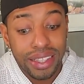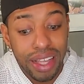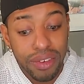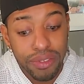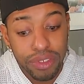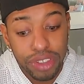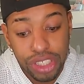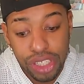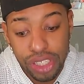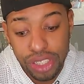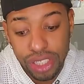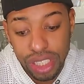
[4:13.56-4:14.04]
then
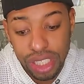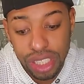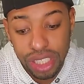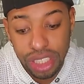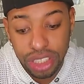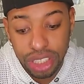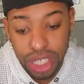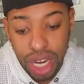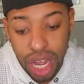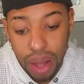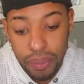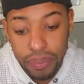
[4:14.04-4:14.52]
returns to the
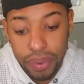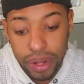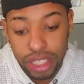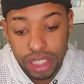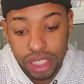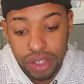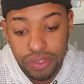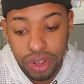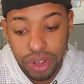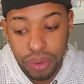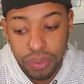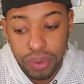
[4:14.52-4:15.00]
job
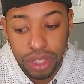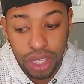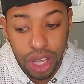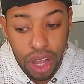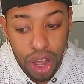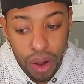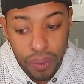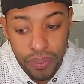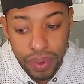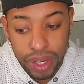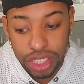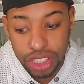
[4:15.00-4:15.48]
interview with
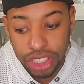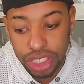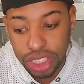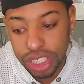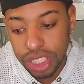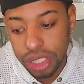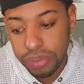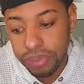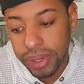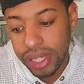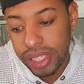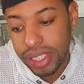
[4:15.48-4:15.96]
Owen. She
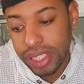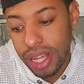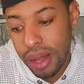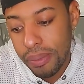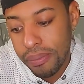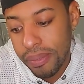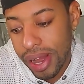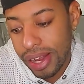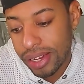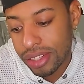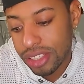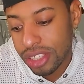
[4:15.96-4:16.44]
explains how
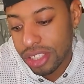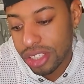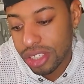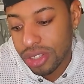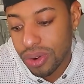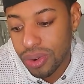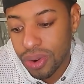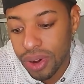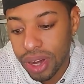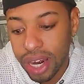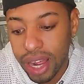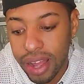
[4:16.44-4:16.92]
Miles is
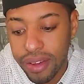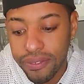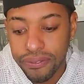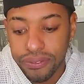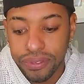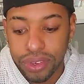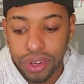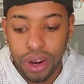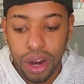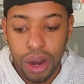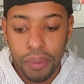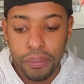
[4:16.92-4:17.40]
gone and
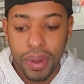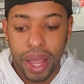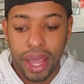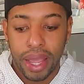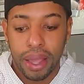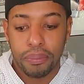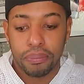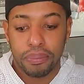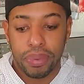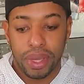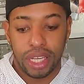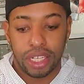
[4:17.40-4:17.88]
Flora
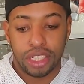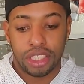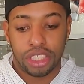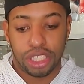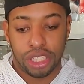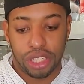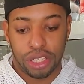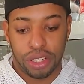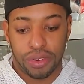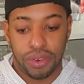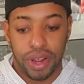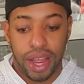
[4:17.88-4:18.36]
might be
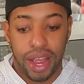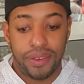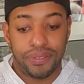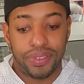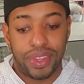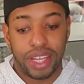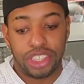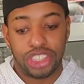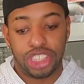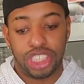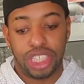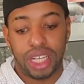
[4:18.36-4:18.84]
too, and
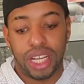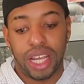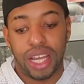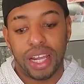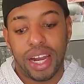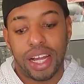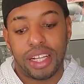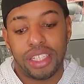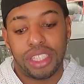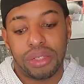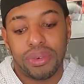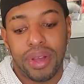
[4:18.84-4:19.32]
that she
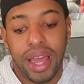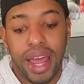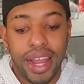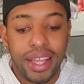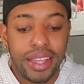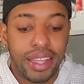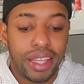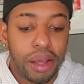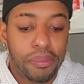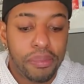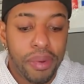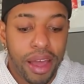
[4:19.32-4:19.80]
cannot do
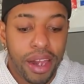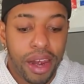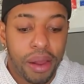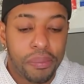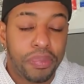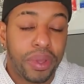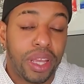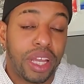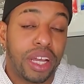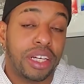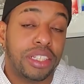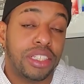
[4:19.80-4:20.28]
anything about it
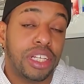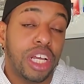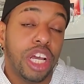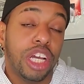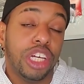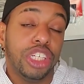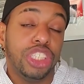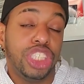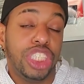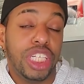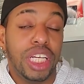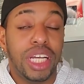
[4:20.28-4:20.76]
because
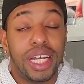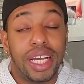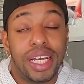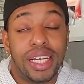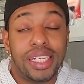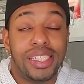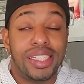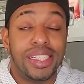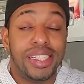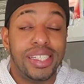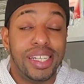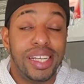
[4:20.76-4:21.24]
she
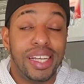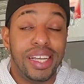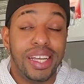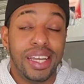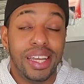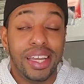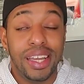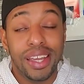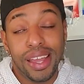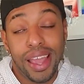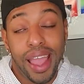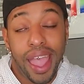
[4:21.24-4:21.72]
is
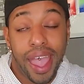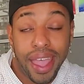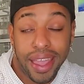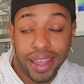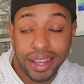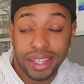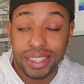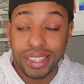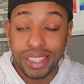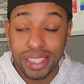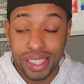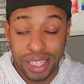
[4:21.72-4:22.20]

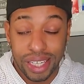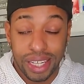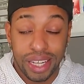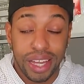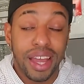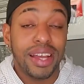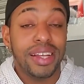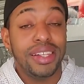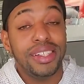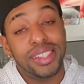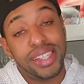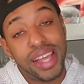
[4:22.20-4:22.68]
D-E-A-D,
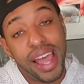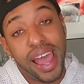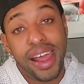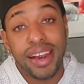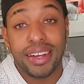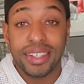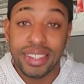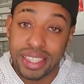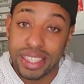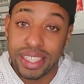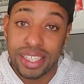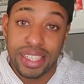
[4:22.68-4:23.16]

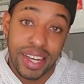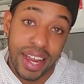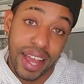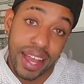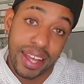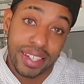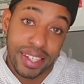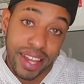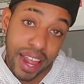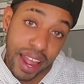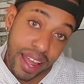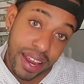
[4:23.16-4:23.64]
dead,
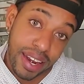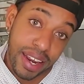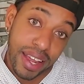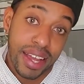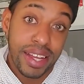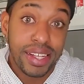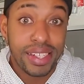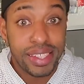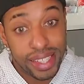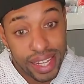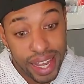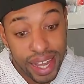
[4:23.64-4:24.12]
dead, dead,
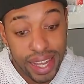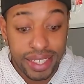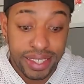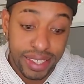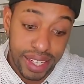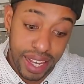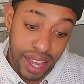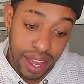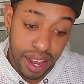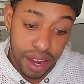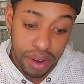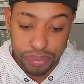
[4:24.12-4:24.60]
dead,
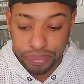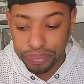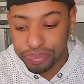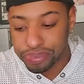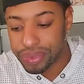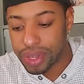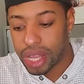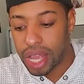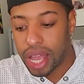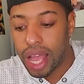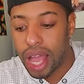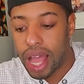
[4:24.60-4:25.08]
dead.
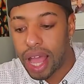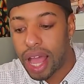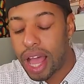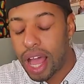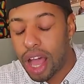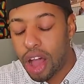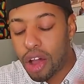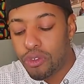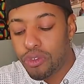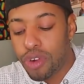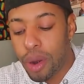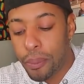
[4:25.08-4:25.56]

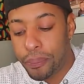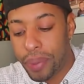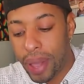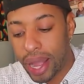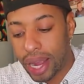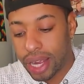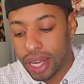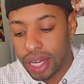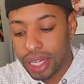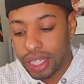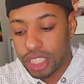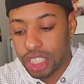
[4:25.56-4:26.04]

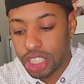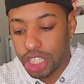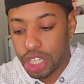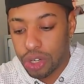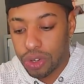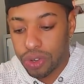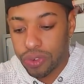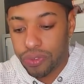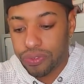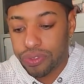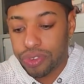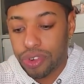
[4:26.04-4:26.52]
Rebecca
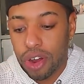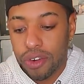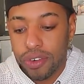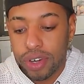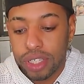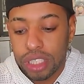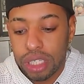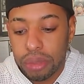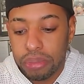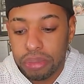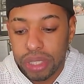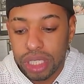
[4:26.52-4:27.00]
told
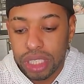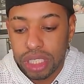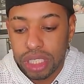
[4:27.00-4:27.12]
Flora to